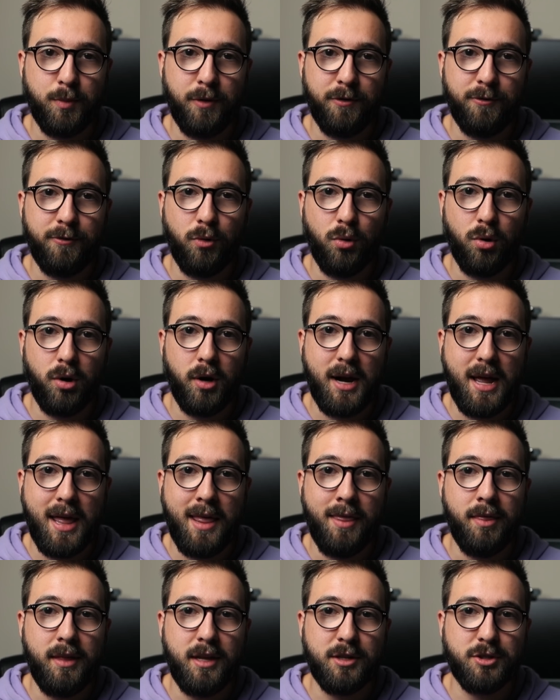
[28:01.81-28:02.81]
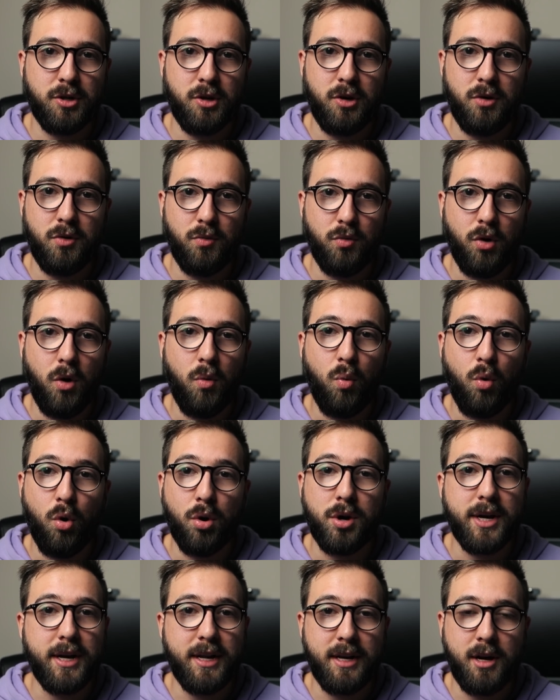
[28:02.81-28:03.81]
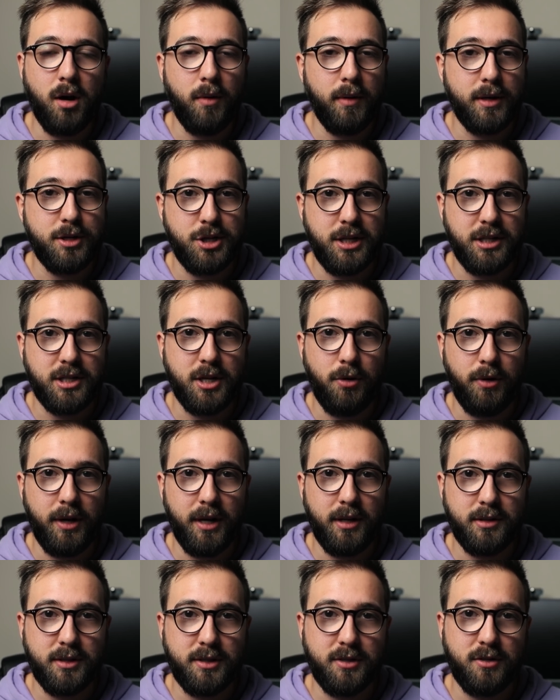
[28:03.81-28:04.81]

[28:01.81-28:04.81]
before, and these are awarded in ONG tokens.